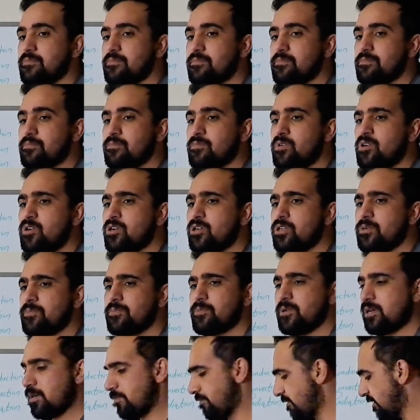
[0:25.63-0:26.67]
more
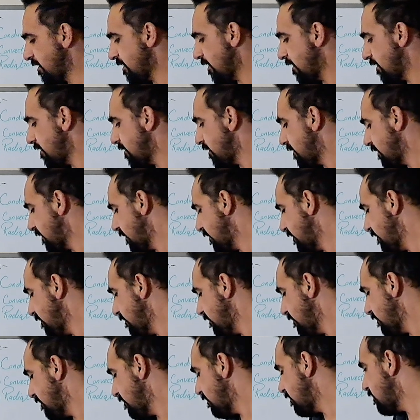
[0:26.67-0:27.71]
prominent in